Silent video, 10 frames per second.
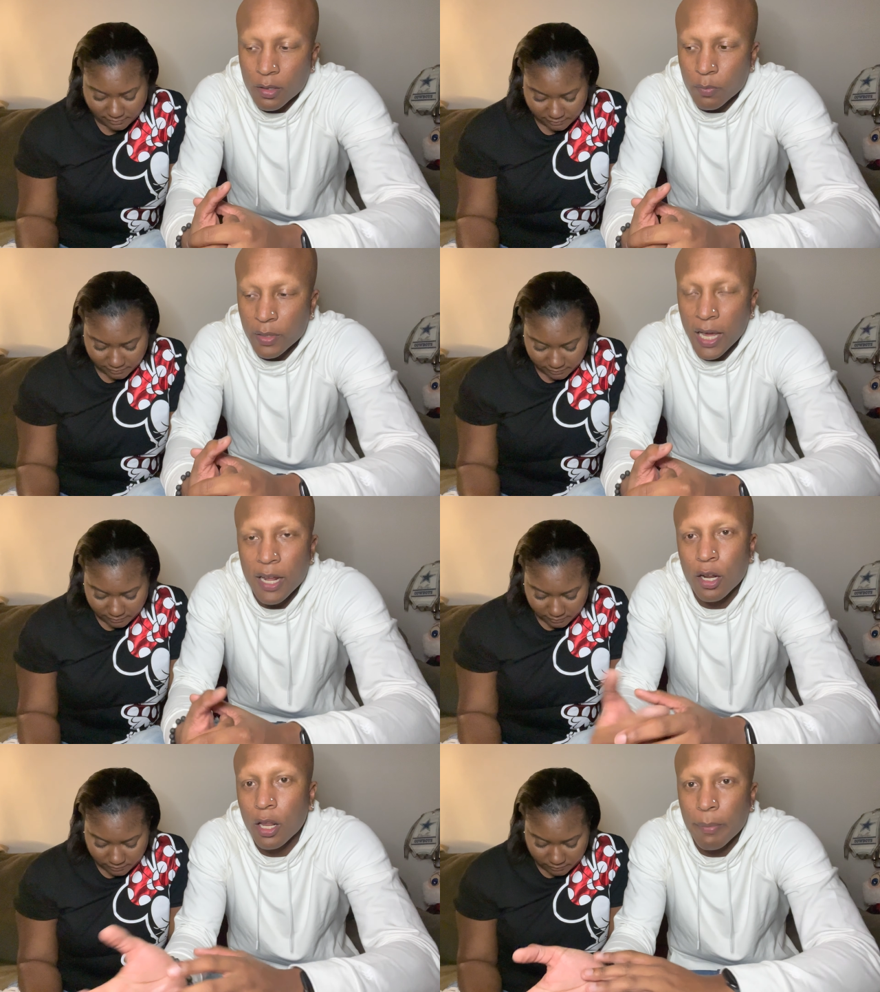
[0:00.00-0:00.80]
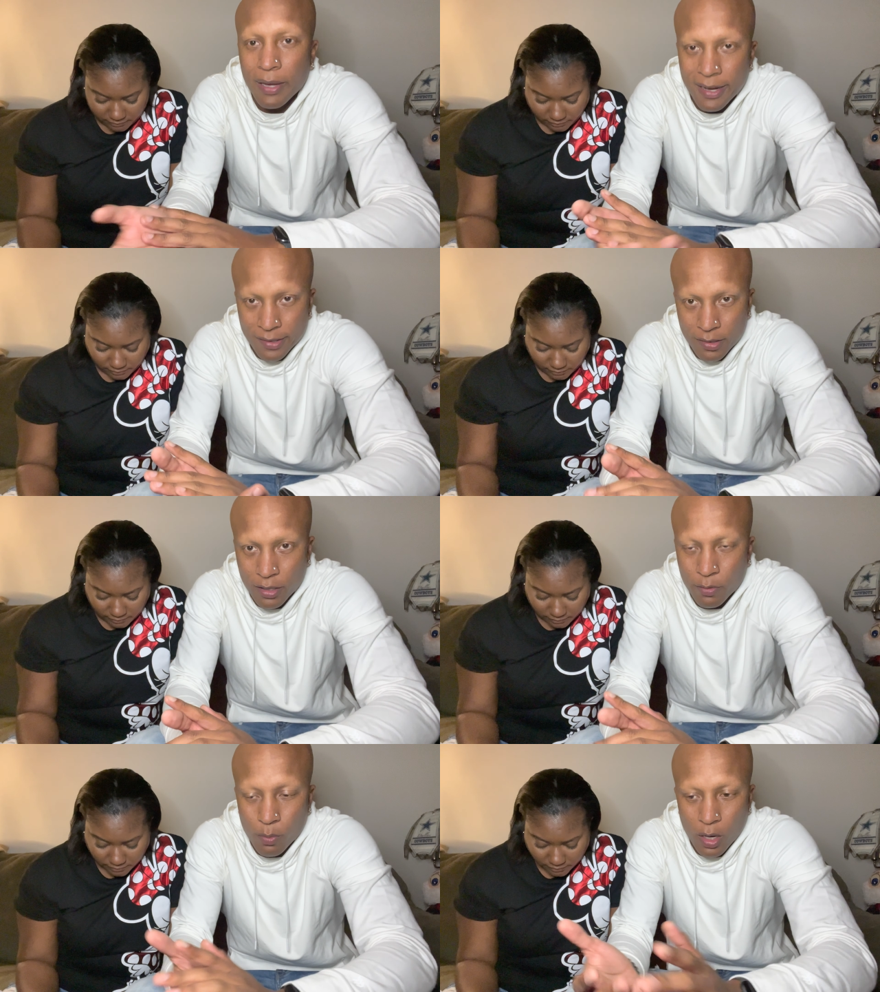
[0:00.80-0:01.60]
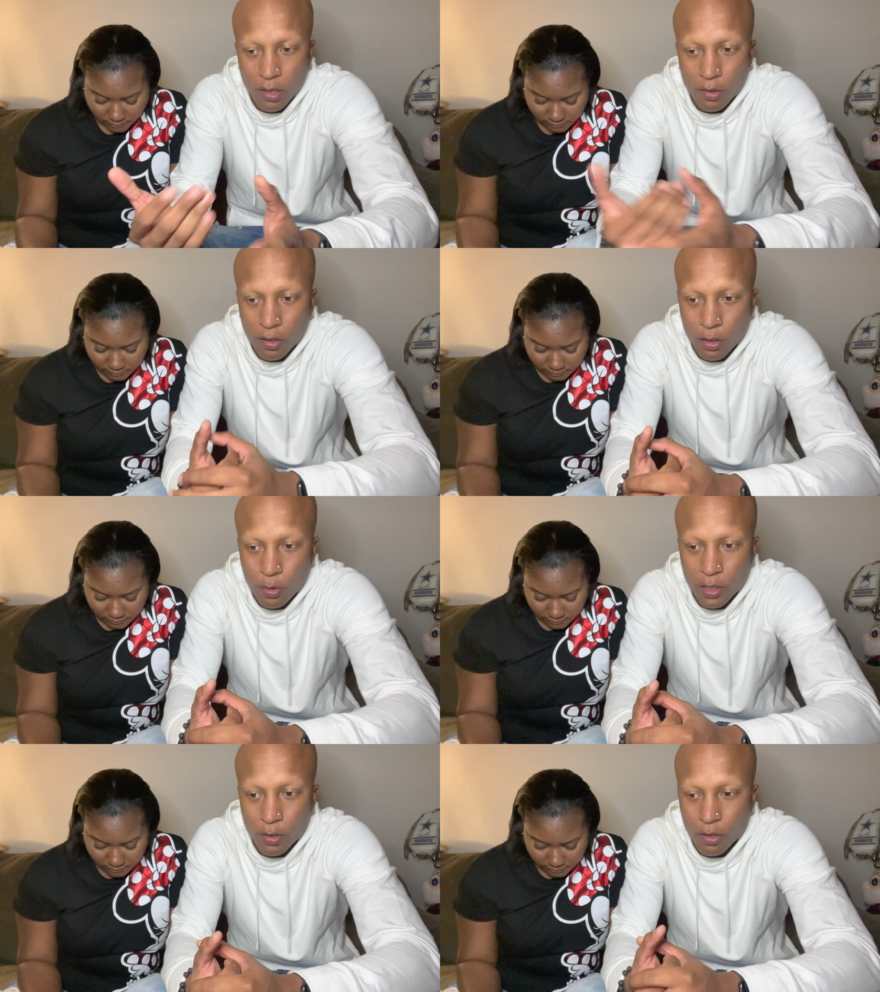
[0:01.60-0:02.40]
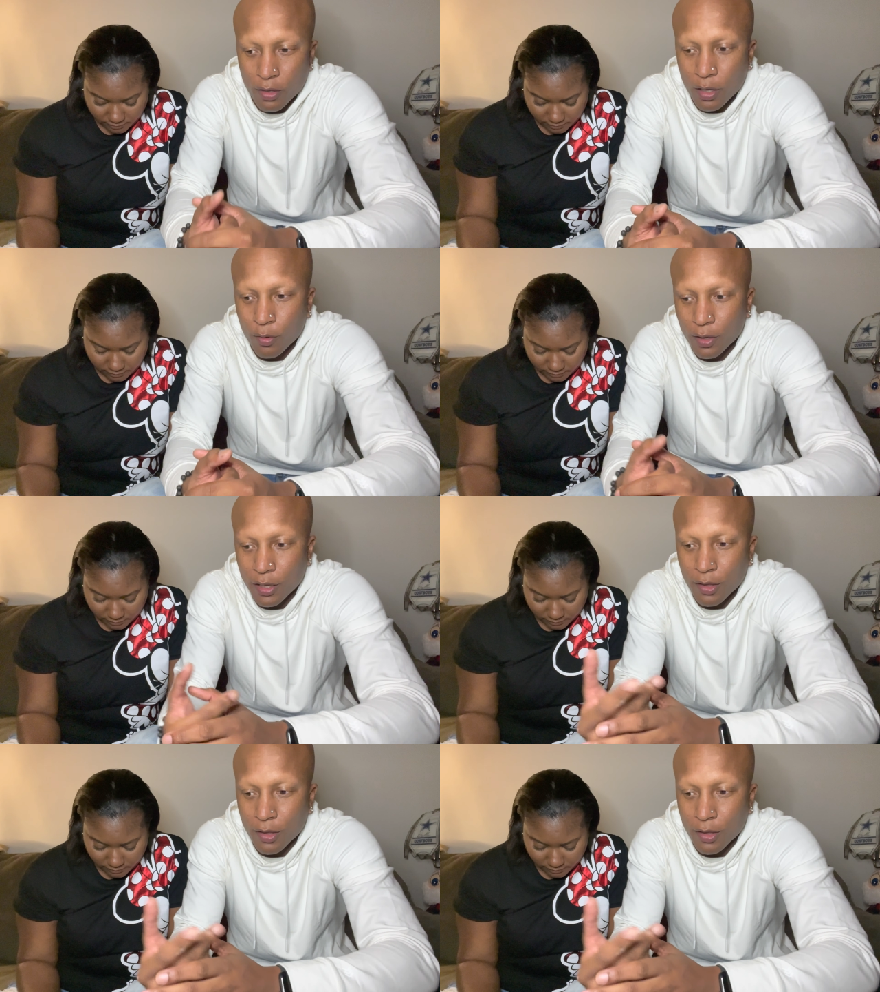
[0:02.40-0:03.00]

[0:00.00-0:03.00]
Speaker 1: We had all our bags and We walked to go get on the shuttle to get